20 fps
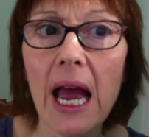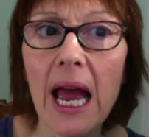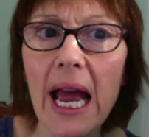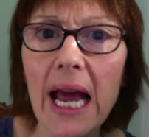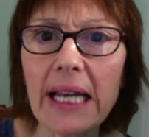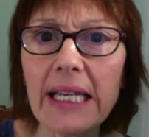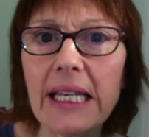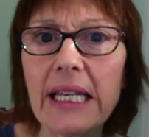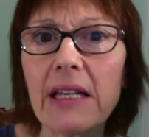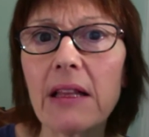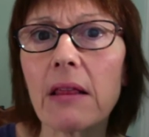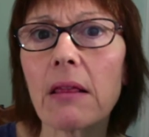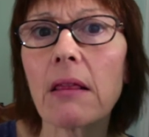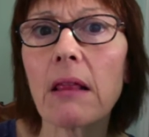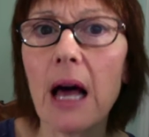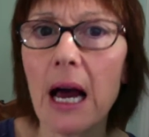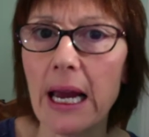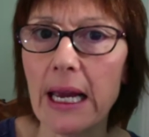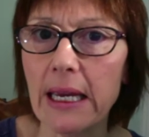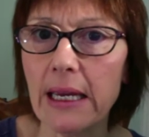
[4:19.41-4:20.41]
any
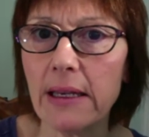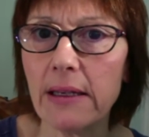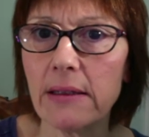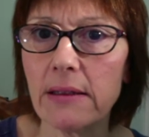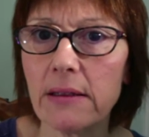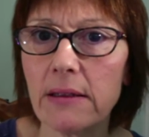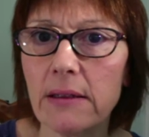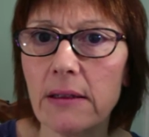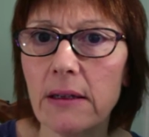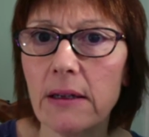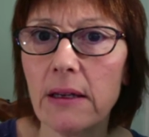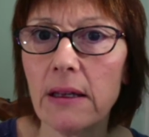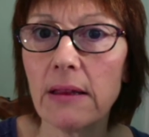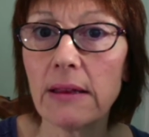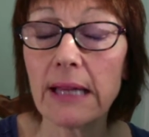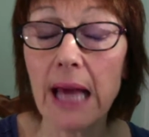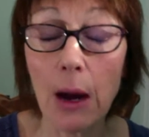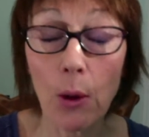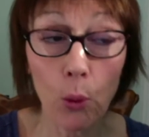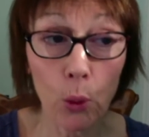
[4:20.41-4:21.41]
light
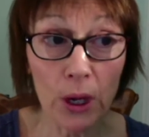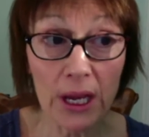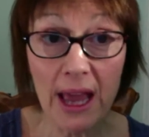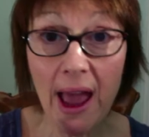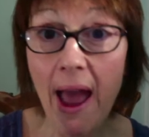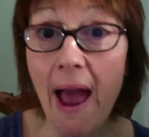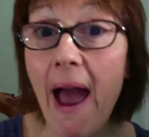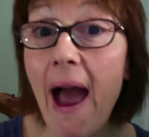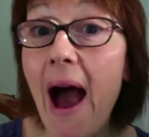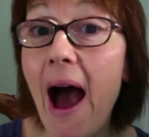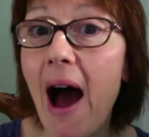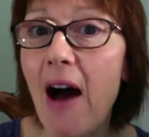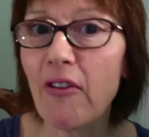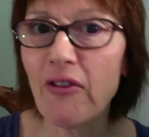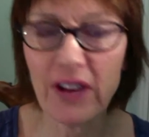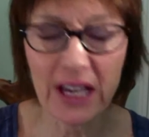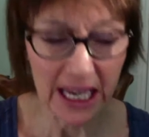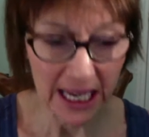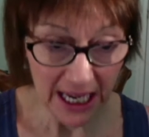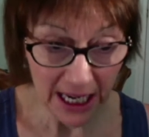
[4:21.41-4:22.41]
that we
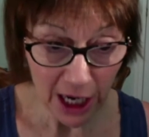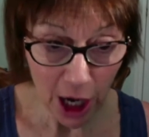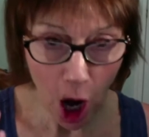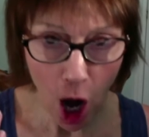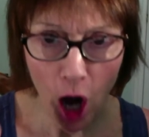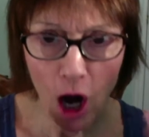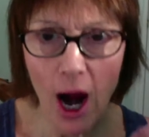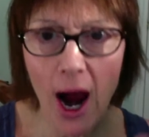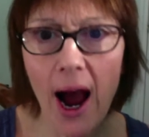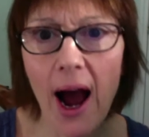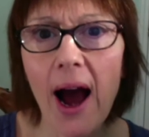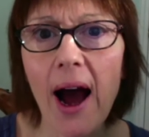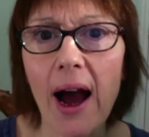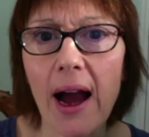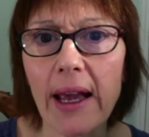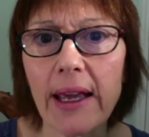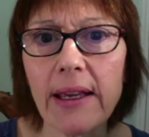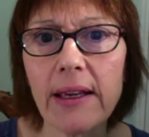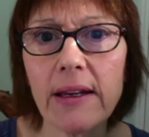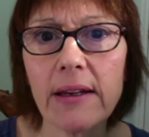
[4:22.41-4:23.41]
have in our
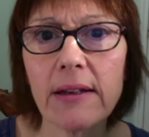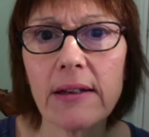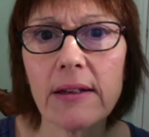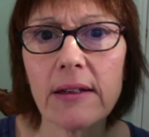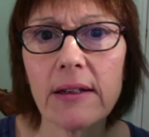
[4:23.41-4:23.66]
eye